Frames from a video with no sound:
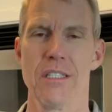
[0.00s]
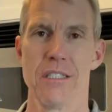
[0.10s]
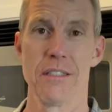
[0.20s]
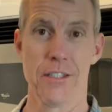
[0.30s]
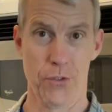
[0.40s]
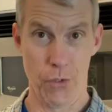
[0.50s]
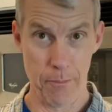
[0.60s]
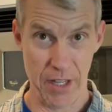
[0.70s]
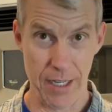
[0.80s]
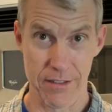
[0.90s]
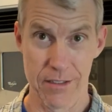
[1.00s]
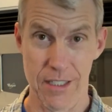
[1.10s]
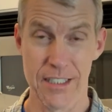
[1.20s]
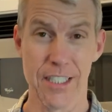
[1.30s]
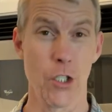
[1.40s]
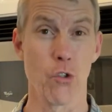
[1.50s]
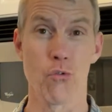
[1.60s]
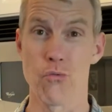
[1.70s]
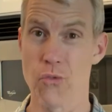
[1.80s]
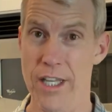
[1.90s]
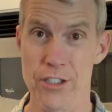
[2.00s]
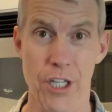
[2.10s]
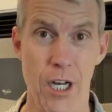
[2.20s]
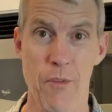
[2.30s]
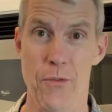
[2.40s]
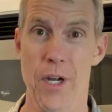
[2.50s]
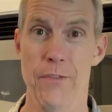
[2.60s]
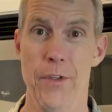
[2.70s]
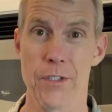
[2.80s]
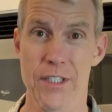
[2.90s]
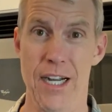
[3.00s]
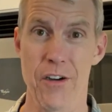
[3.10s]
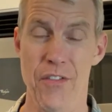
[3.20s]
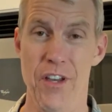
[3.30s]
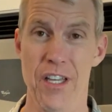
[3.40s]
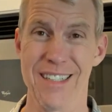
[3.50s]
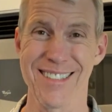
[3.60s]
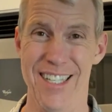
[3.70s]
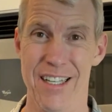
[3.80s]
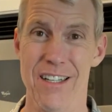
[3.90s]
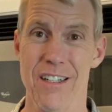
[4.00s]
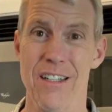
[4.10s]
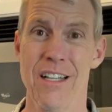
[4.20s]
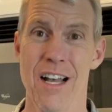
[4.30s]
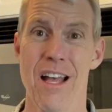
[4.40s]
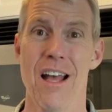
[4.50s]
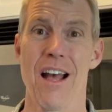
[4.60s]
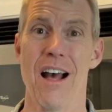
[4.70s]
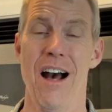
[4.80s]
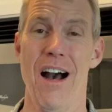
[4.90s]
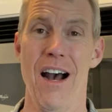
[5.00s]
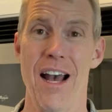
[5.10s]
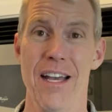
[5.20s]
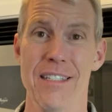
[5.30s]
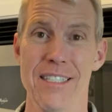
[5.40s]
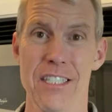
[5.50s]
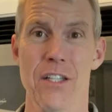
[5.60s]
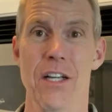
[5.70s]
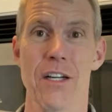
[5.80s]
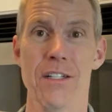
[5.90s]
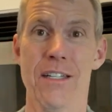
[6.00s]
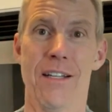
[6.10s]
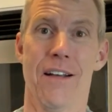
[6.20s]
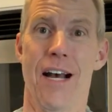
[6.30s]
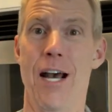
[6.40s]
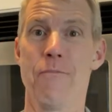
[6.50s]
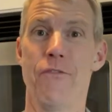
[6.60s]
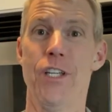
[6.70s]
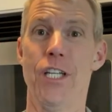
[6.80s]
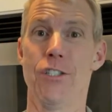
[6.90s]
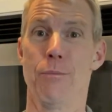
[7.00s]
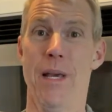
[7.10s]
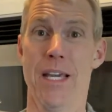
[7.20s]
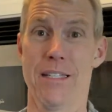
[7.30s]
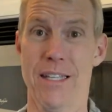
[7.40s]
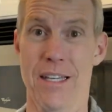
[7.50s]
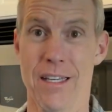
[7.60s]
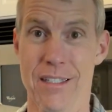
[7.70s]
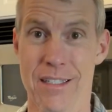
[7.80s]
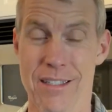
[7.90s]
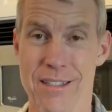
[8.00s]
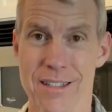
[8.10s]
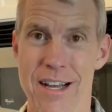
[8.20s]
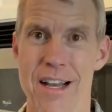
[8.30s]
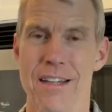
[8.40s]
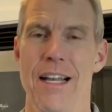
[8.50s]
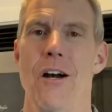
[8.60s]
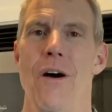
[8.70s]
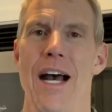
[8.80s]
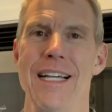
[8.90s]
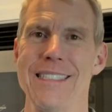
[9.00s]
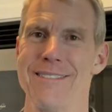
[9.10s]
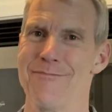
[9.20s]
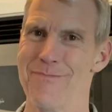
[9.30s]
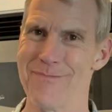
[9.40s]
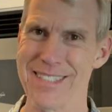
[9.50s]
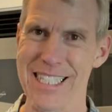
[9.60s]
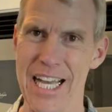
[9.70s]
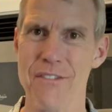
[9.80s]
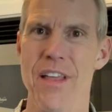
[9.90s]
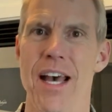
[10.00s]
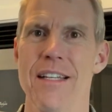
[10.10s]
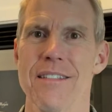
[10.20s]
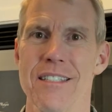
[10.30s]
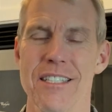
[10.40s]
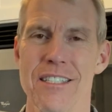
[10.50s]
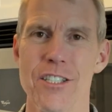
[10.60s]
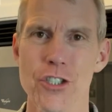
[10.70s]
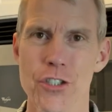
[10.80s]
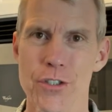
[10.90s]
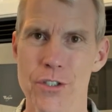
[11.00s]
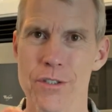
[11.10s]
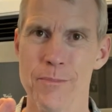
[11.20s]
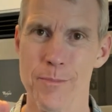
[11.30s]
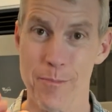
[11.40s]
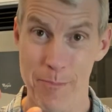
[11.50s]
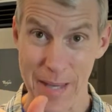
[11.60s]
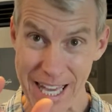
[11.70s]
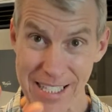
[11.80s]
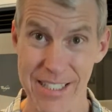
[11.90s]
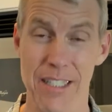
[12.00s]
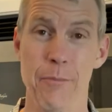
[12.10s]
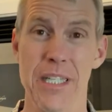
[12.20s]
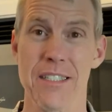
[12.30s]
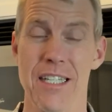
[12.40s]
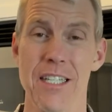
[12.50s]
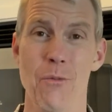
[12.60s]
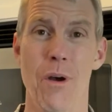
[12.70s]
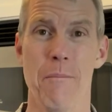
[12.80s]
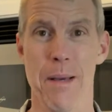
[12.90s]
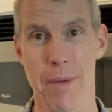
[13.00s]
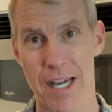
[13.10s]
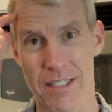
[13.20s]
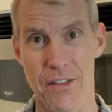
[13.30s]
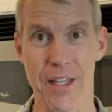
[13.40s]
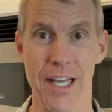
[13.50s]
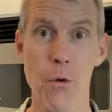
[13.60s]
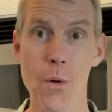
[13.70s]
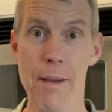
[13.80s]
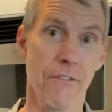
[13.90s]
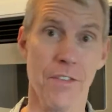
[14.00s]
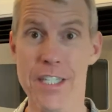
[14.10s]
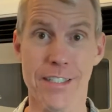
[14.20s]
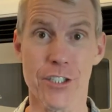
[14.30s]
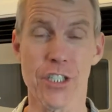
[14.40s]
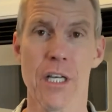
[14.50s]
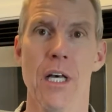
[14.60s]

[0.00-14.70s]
disrupt that. I did a great job throughout the entire thing until I declared, I'm finished painting. Now, I gave that conditional painting because I didn't want my mind to think, oh, I'm finished.